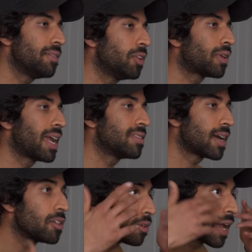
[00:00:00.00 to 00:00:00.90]
even though Ken's
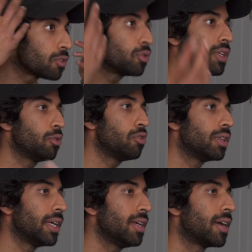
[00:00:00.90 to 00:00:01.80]
eyes are naturally
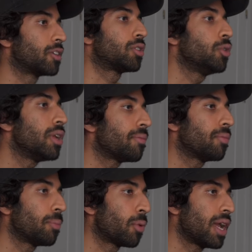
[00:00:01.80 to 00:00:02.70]
googly, excluding him
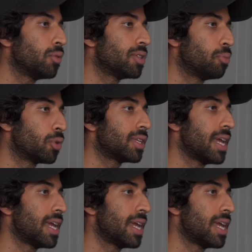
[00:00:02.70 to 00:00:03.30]
from the prank was in poor